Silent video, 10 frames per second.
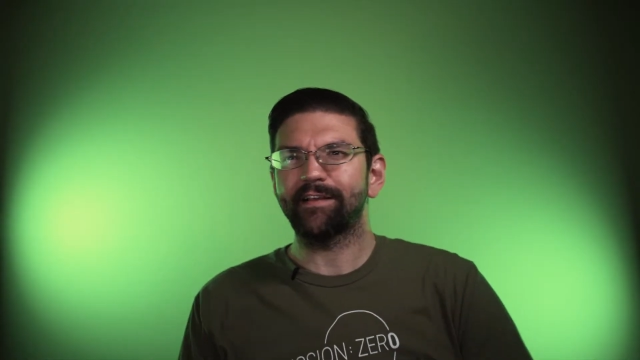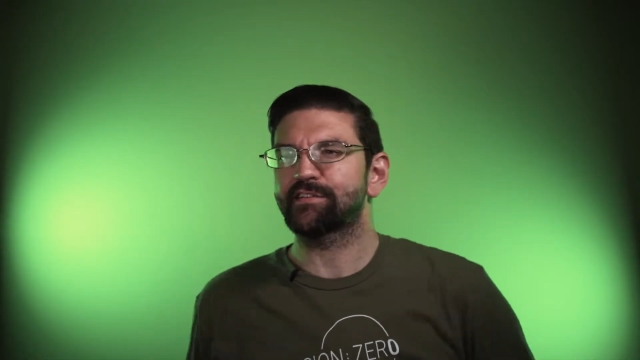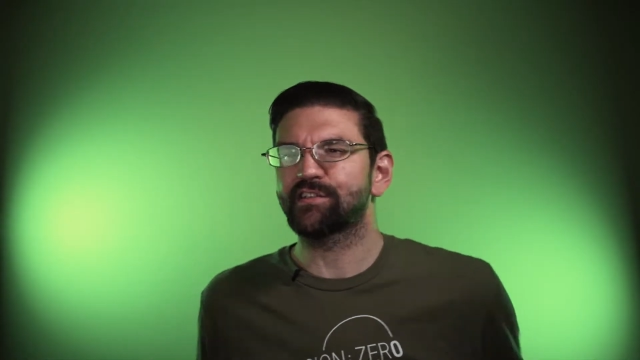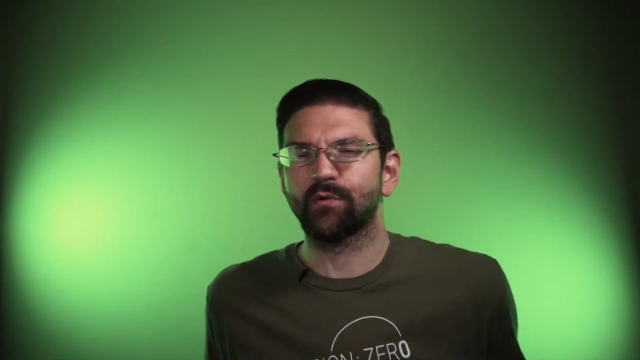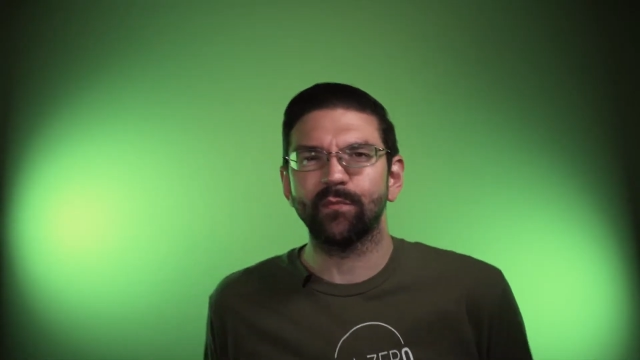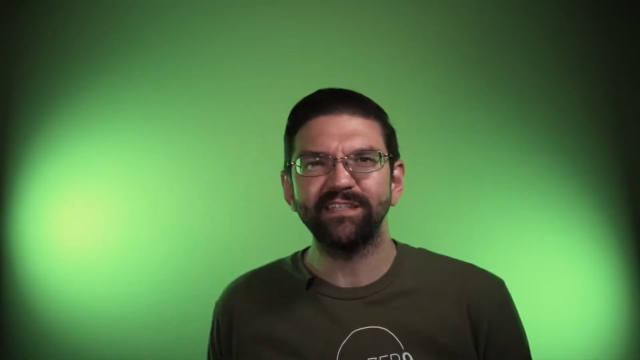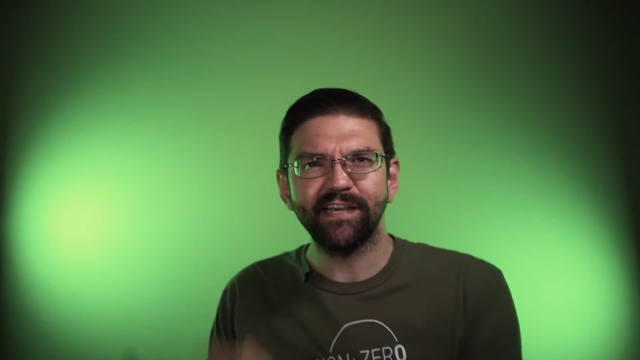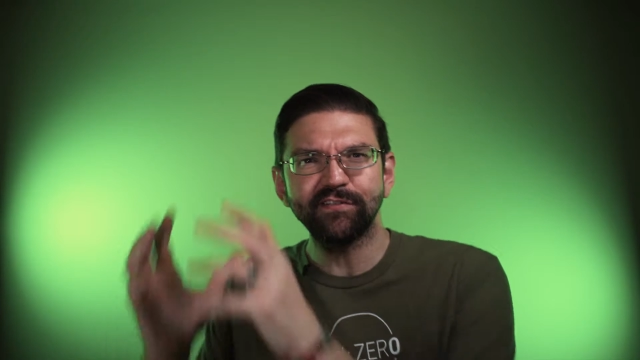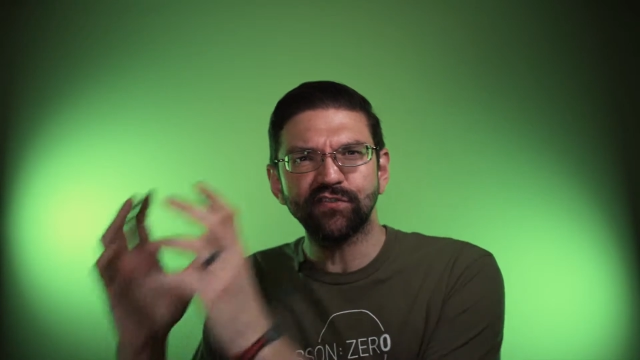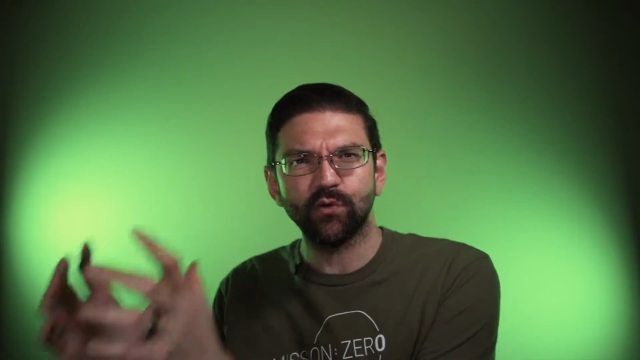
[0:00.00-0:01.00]
the show where we
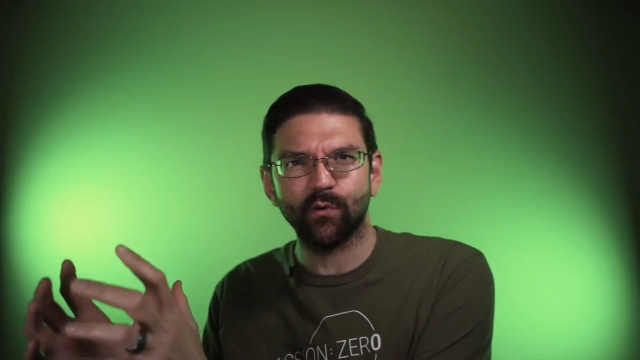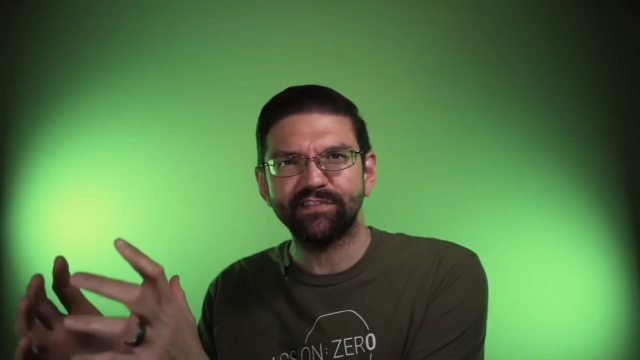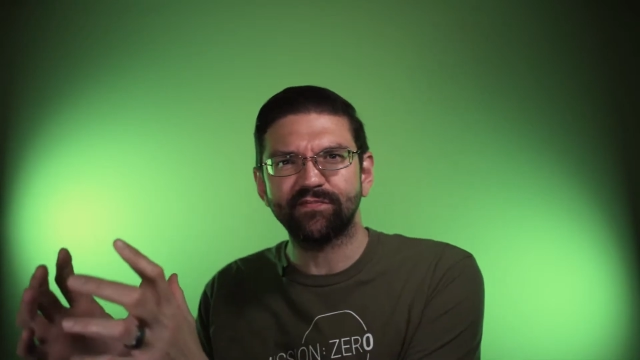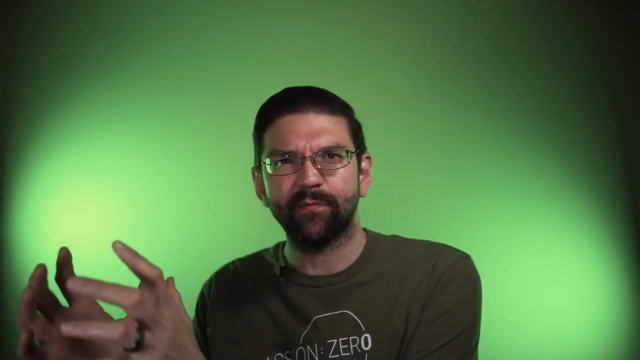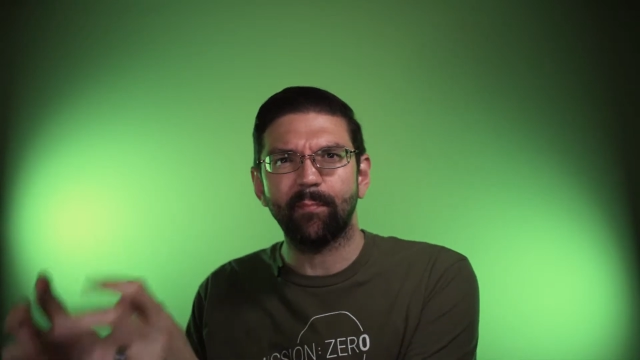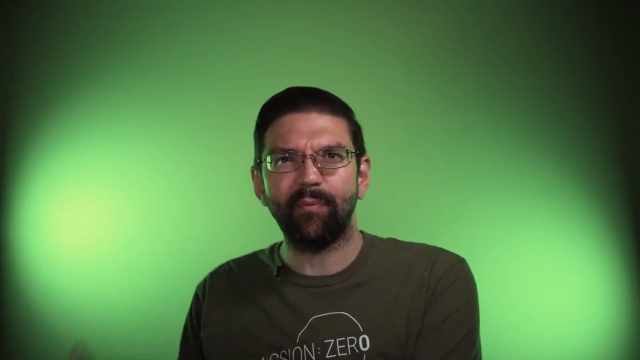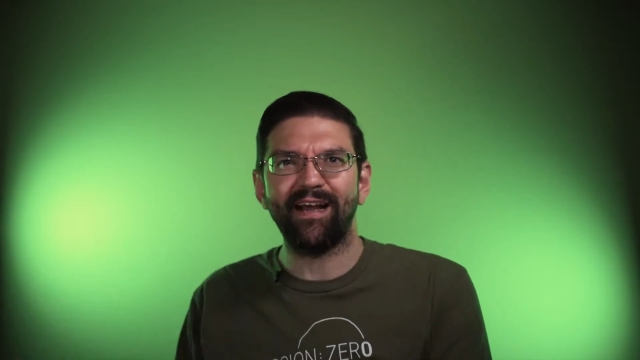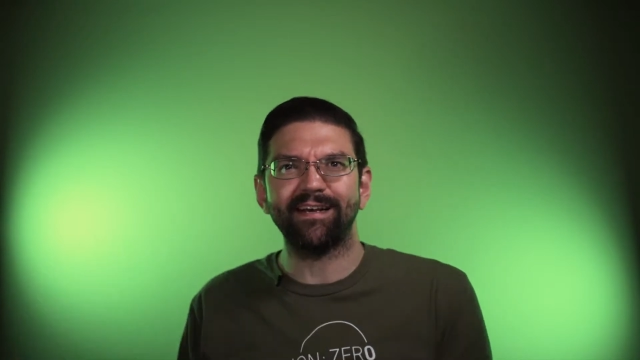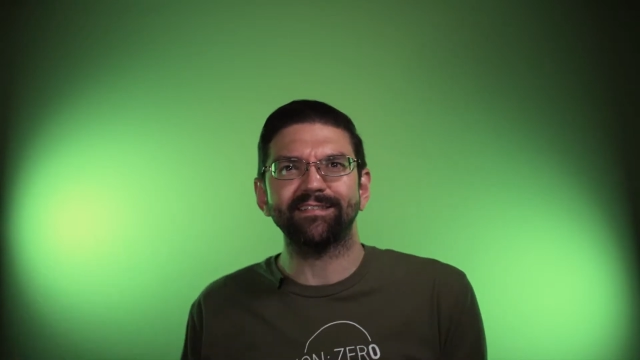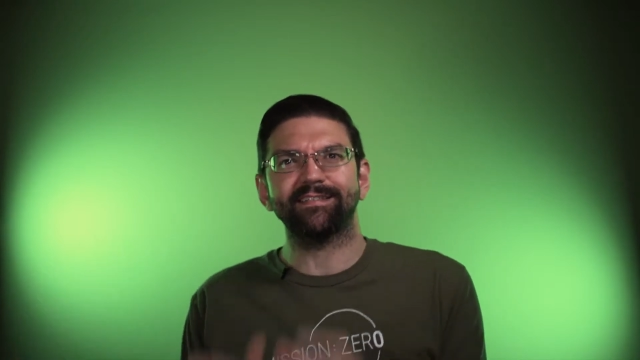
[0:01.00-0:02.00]
take stories from the
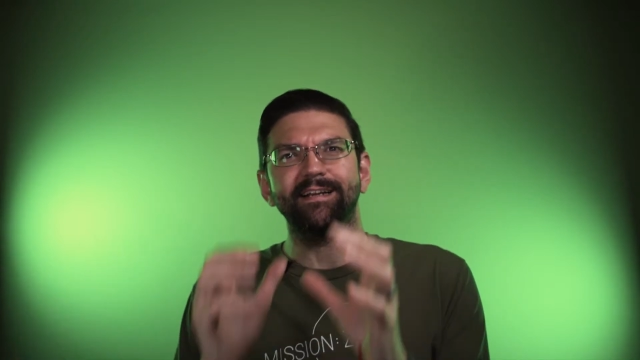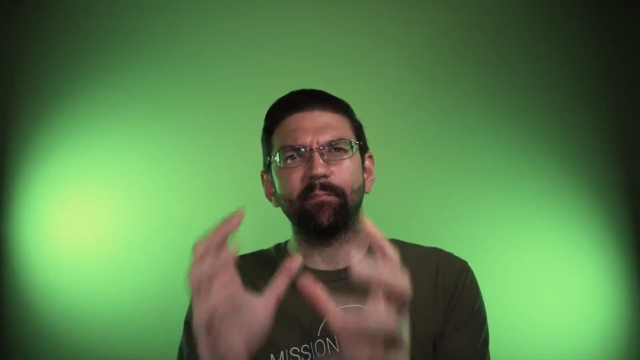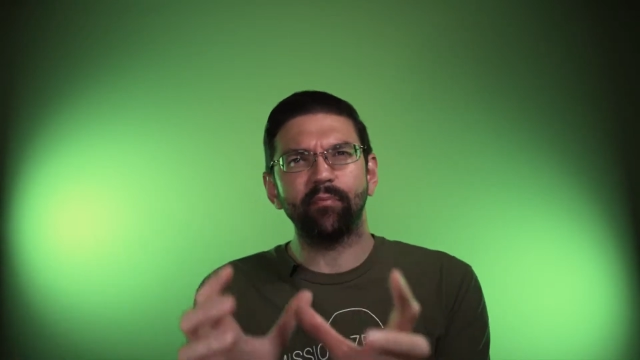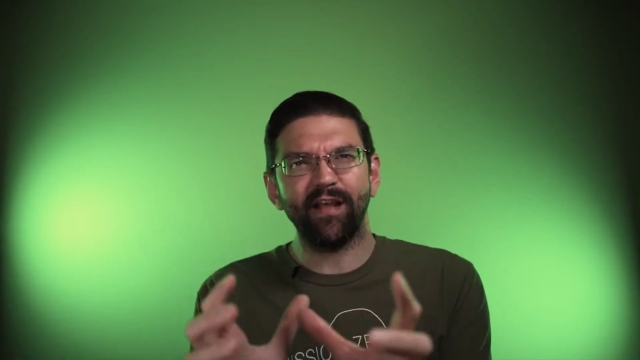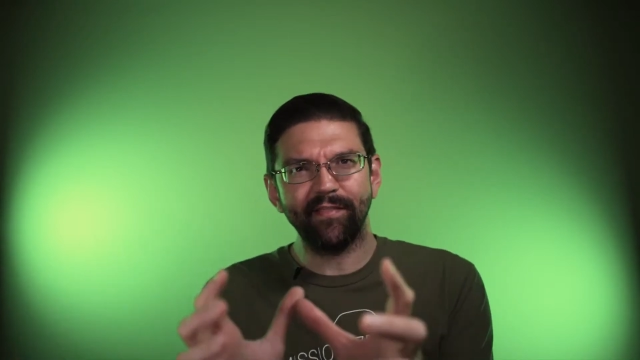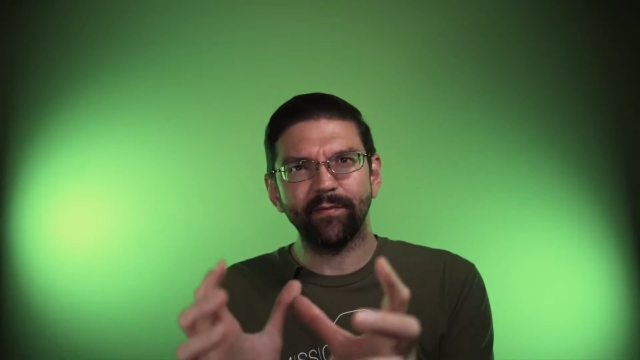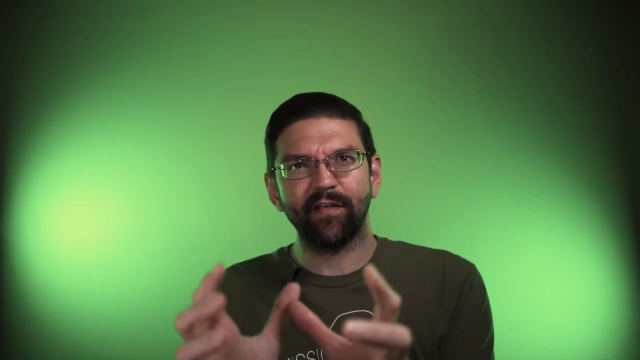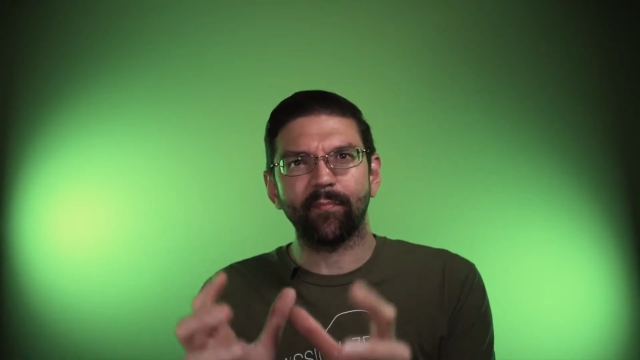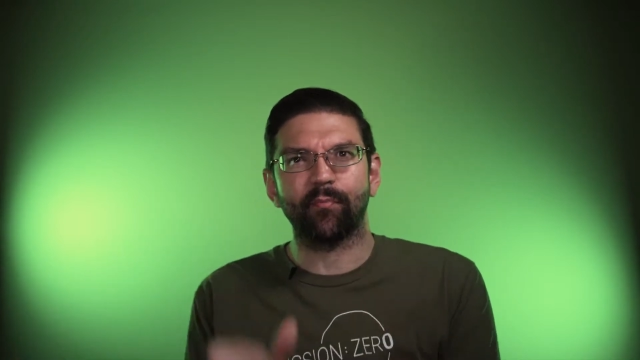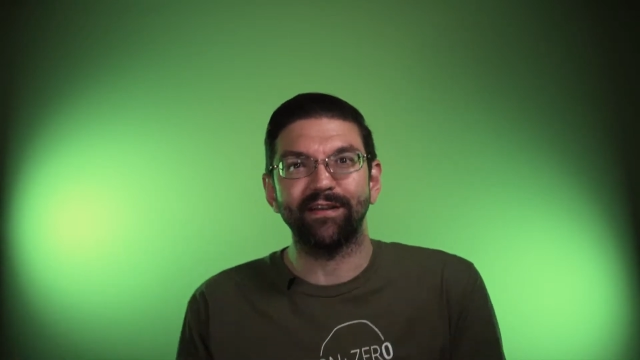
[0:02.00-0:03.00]
past and apply them
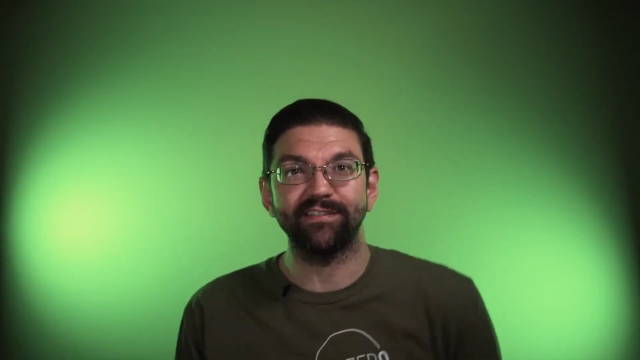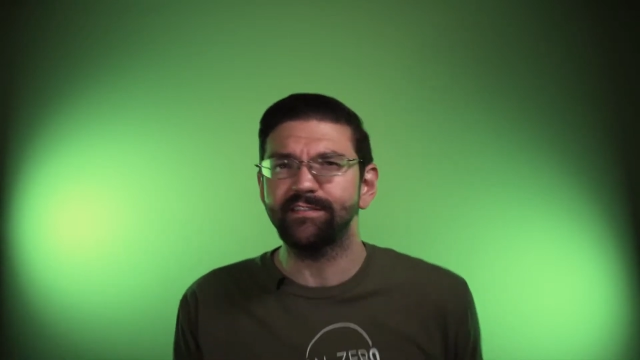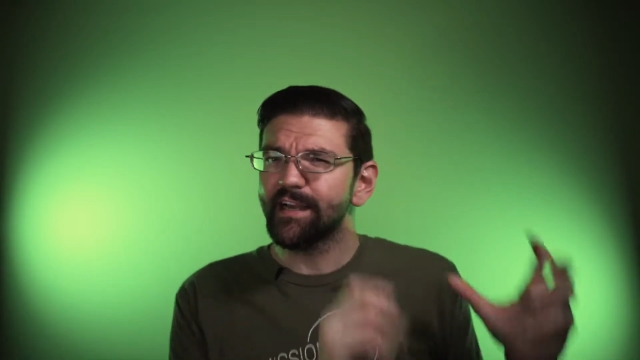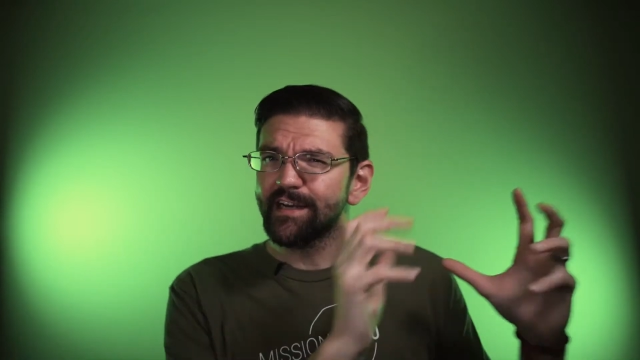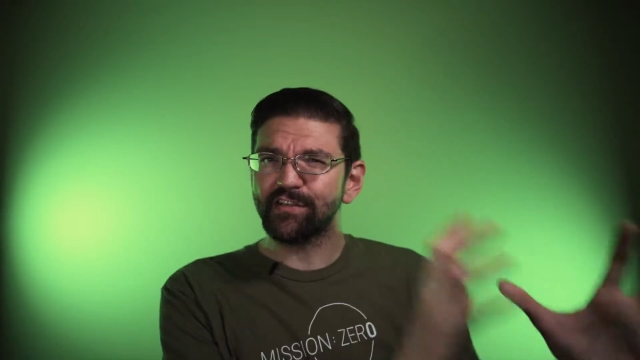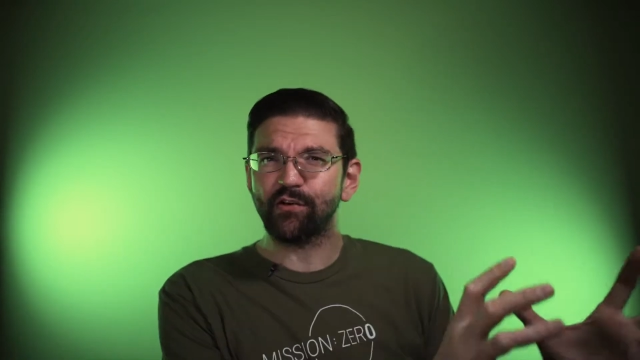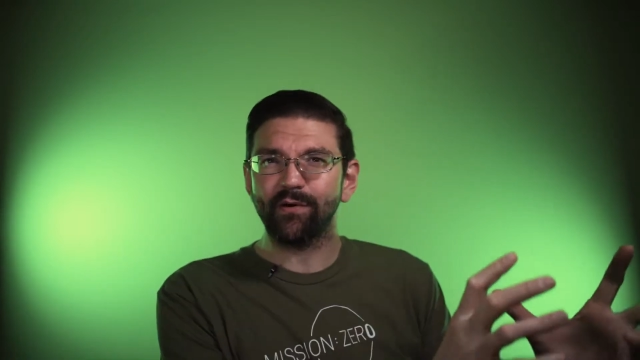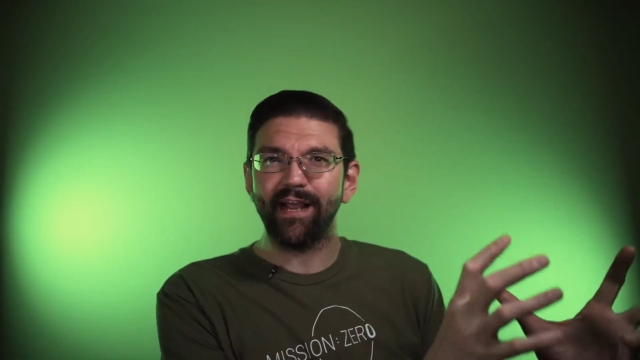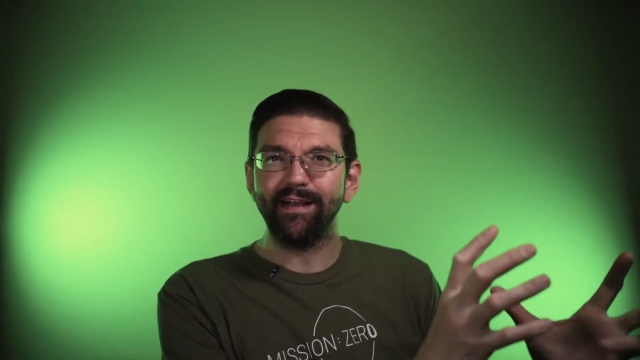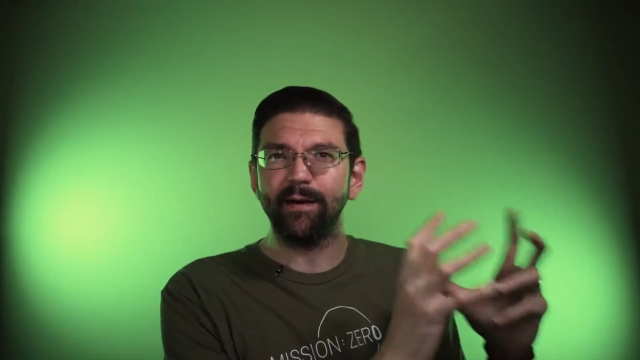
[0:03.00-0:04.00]
to the present to
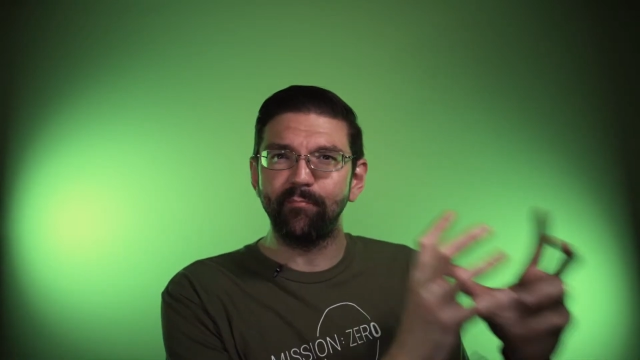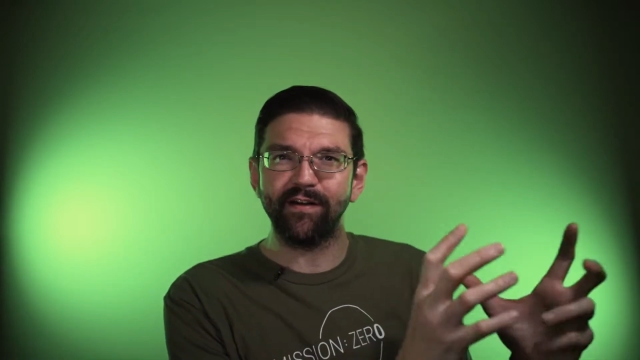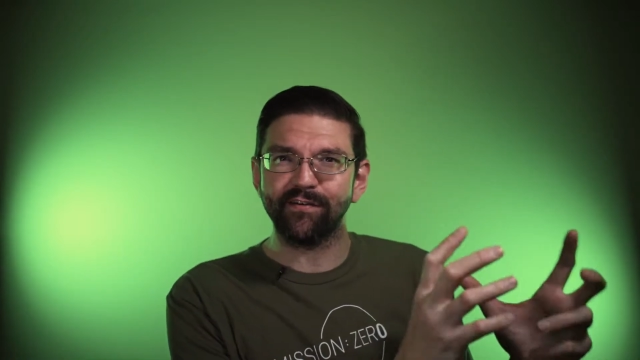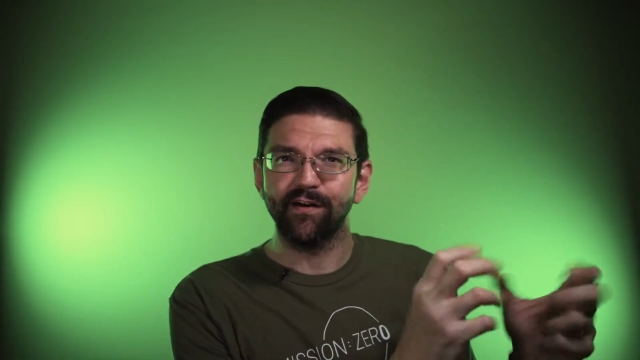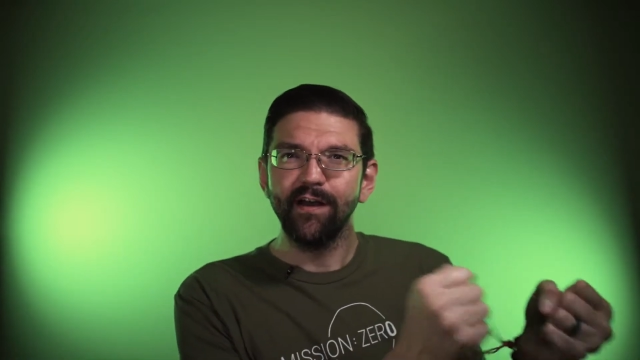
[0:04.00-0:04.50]
create a better